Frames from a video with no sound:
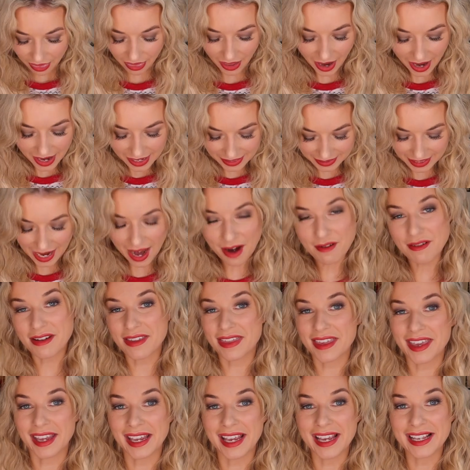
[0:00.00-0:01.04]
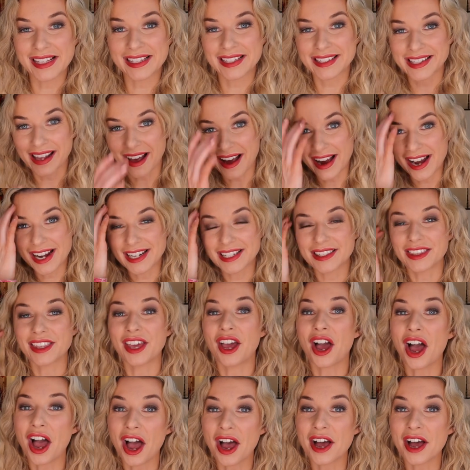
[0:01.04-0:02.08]
That is everything inside
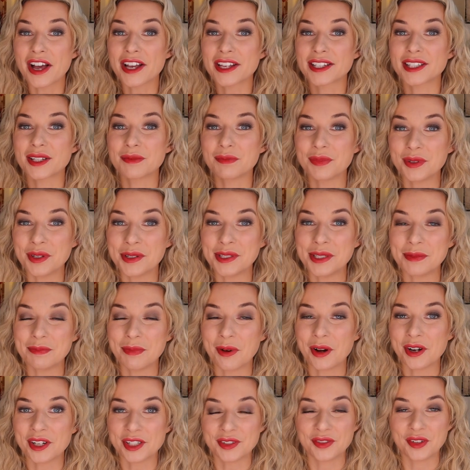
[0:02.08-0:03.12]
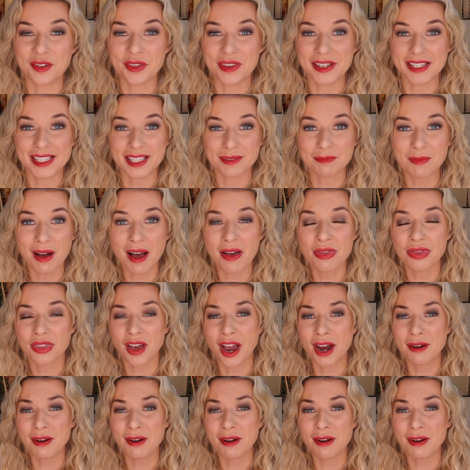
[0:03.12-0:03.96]
the Hers Beauty Box for this month.